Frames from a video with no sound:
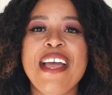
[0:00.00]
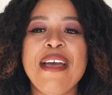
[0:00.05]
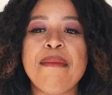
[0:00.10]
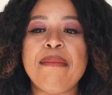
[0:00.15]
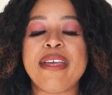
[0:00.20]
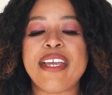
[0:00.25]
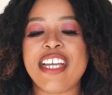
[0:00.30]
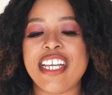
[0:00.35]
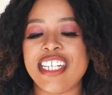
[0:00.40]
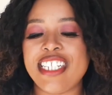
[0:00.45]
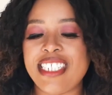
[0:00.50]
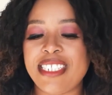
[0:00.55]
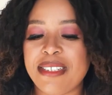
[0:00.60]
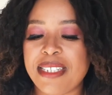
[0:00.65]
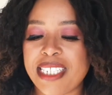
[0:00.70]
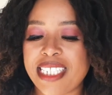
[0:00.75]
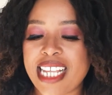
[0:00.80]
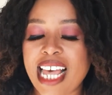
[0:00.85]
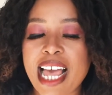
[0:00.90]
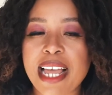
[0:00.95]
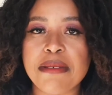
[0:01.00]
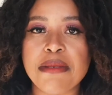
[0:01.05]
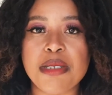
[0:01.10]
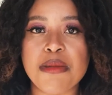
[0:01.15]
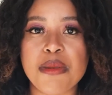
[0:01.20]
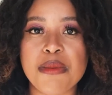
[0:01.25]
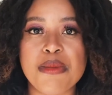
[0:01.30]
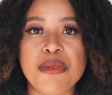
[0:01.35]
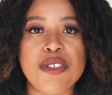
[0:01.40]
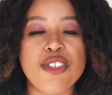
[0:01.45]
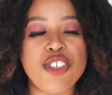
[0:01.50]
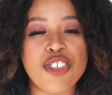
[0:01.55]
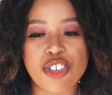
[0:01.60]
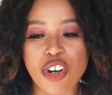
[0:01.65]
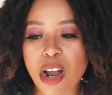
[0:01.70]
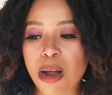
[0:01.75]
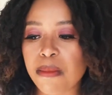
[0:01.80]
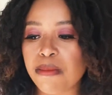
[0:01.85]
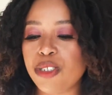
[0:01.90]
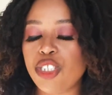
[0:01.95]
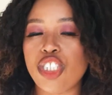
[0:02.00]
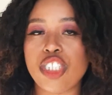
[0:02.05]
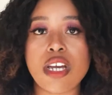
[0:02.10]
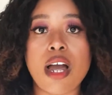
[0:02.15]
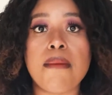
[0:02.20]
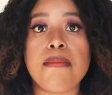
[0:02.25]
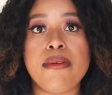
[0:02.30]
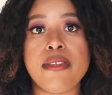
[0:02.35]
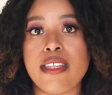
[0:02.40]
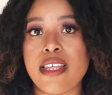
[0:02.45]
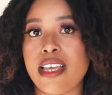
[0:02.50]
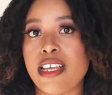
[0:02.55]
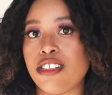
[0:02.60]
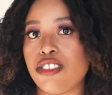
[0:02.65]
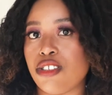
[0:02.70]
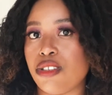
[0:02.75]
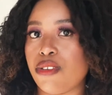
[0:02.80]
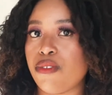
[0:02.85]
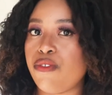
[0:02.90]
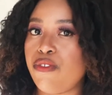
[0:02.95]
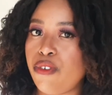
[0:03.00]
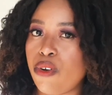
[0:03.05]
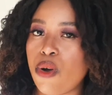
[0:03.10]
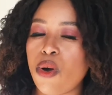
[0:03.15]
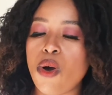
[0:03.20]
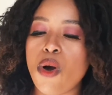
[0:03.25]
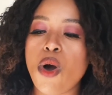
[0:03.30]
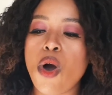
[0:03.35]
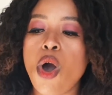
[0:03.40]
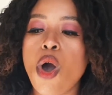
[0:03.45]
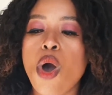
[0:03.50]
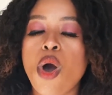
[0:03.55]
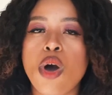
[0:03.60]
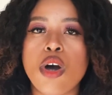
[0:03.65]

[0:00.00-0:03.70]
Because sometimes people drop sharp things on the floor,